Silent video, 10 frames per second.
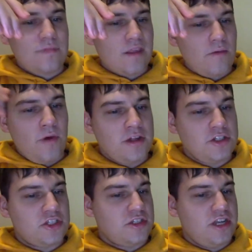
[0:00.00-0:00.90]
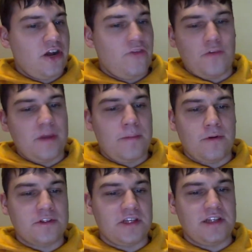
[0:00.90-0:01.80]
which, for me
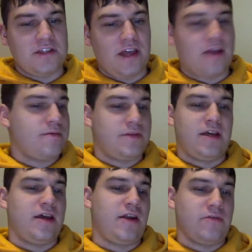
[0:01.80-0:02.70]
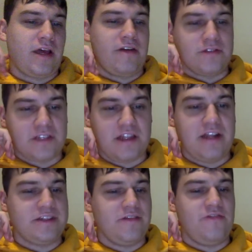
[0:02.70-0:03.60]
personally, it's like I don't see that
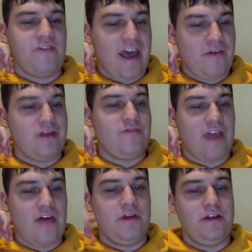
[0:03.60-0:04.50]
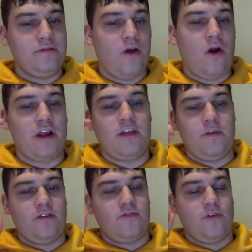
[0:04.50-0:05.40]
as a valid
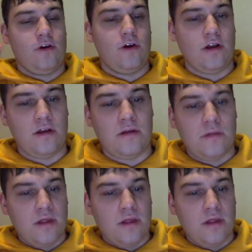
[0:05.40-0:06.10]
argument for